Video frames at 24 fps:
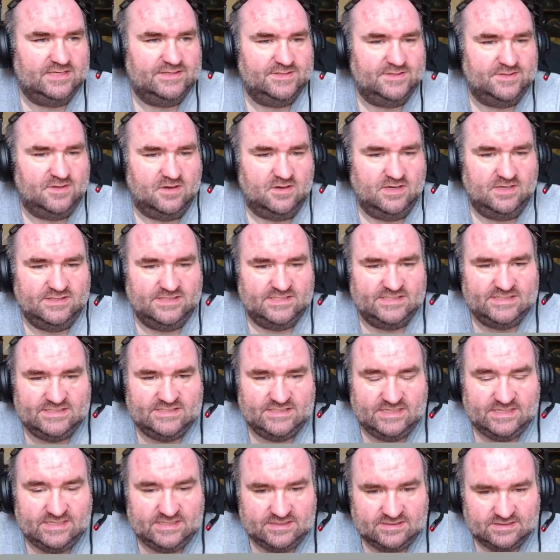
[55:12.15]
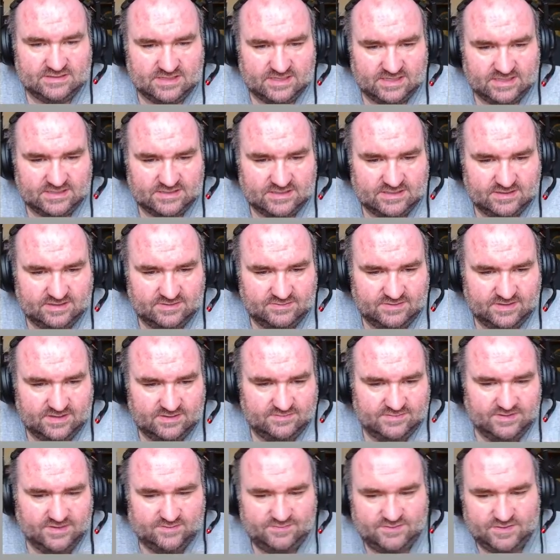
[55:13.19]
Like, they're on the scene. Like,
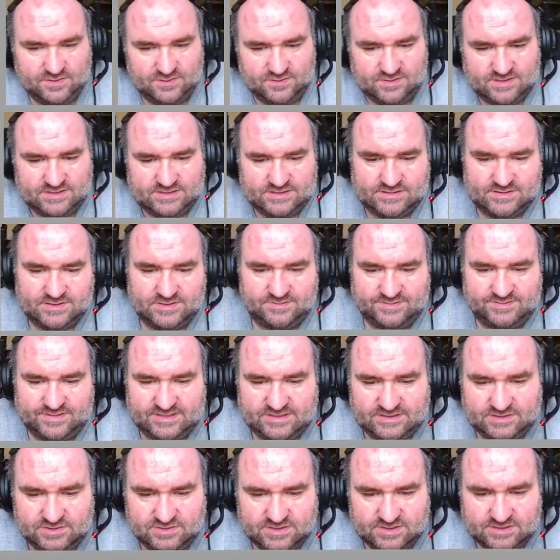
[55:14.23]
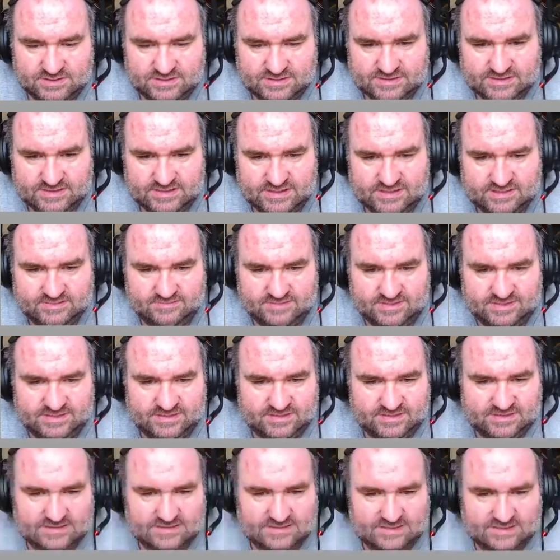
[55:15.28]
if you were to zoom in, you can see them in
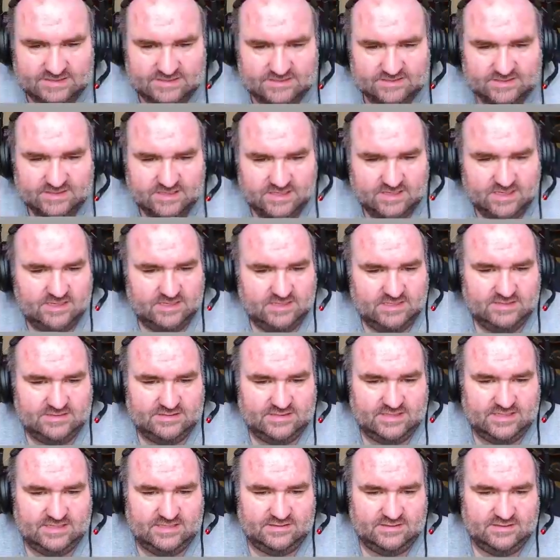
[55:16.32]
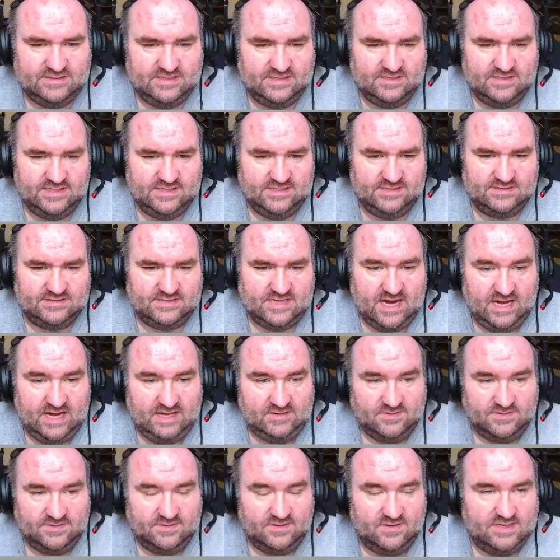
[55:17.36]
the scene. See it? There it is. I
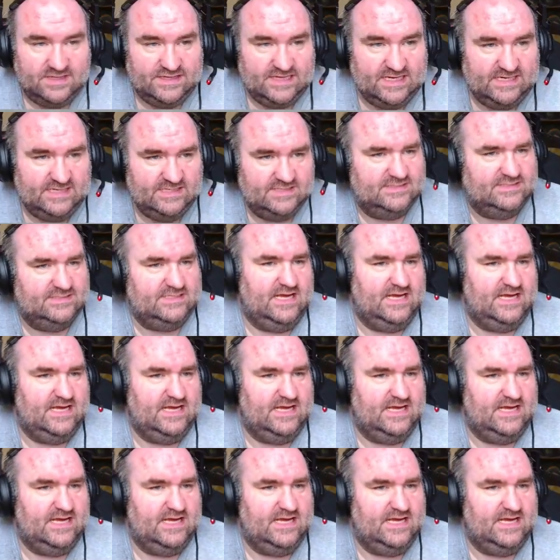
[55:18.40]
don't know what that is.